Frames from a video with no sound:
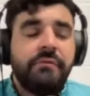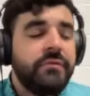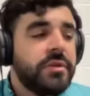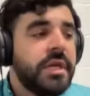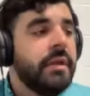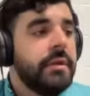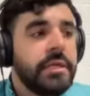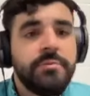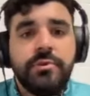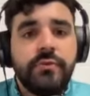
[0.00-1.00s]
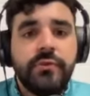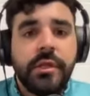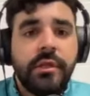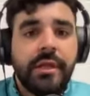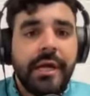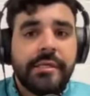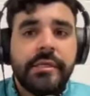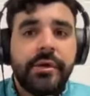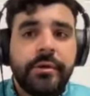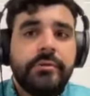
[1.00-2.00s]
If there's anything he's proven in the
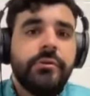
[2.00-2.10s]
last year or